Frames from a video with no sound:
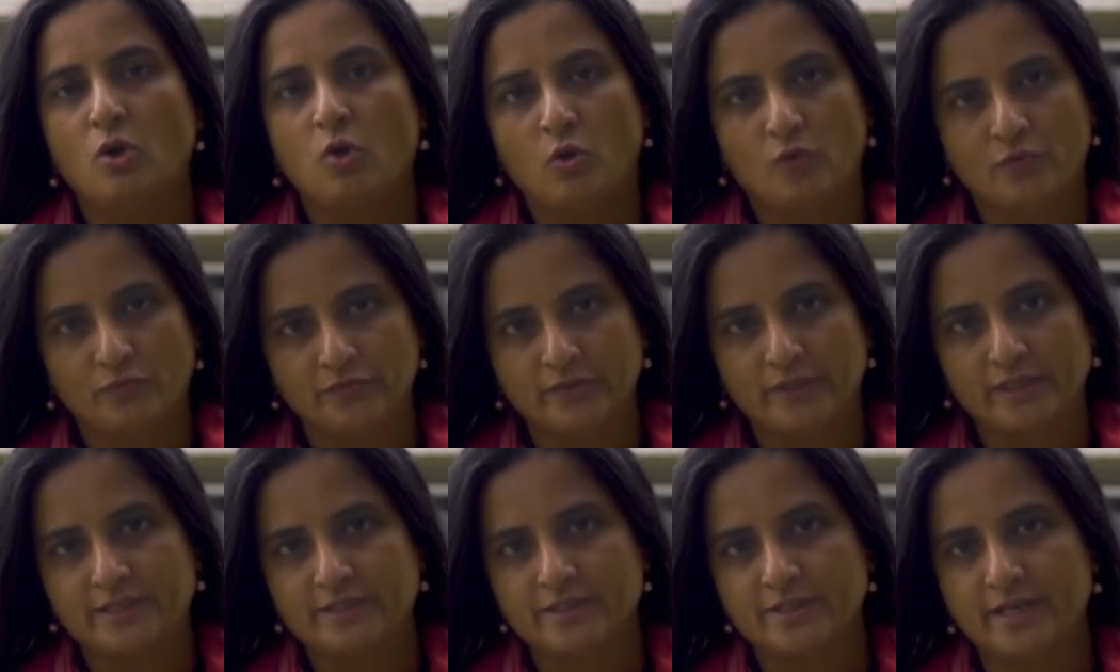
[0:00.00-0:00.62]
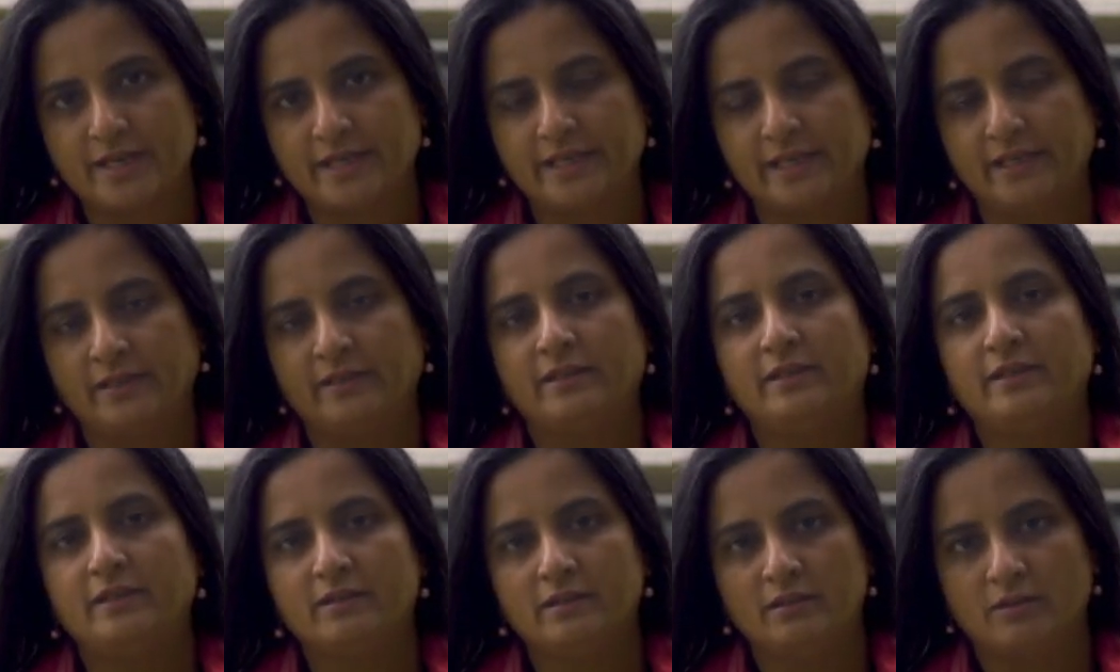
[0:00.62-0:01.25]
of their training
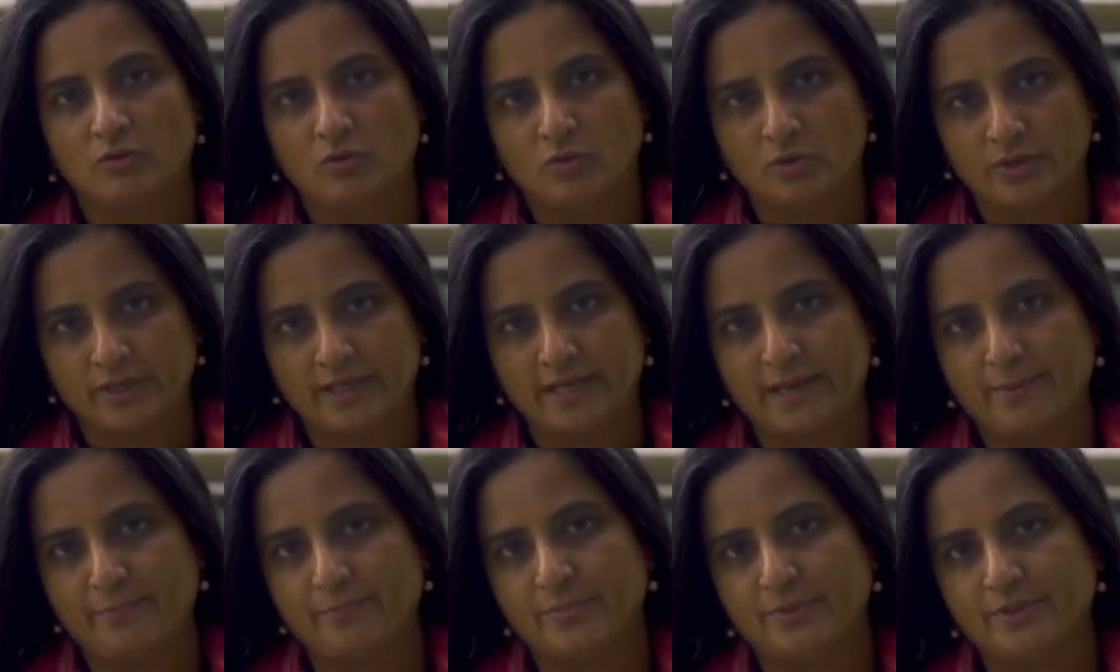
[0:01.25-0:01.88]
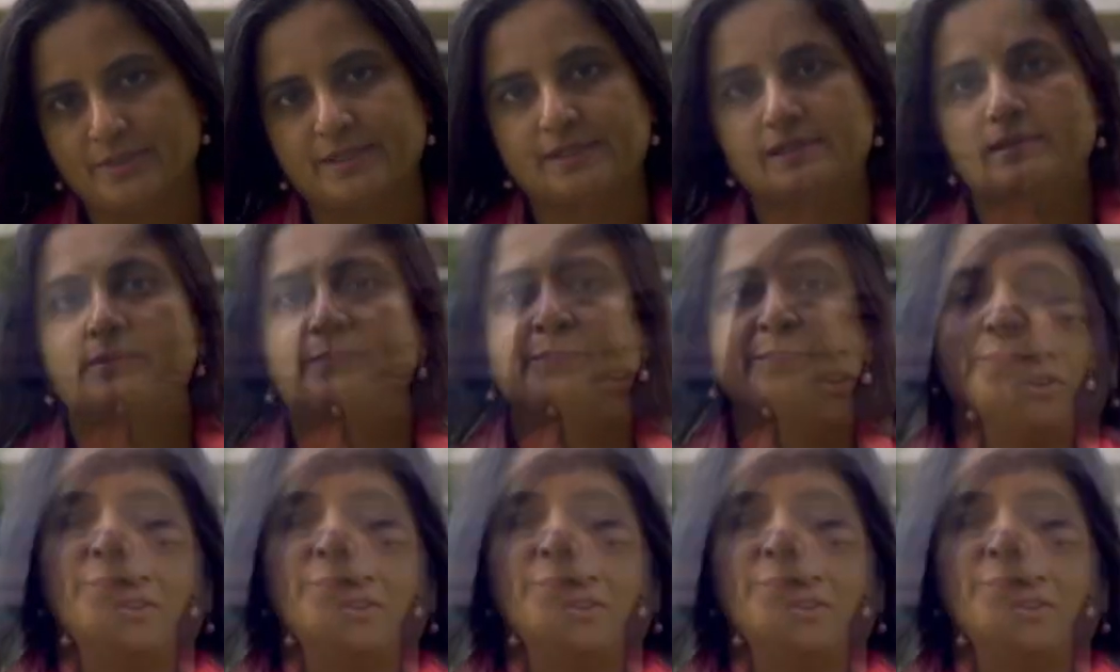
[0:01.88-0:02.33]
here on campus.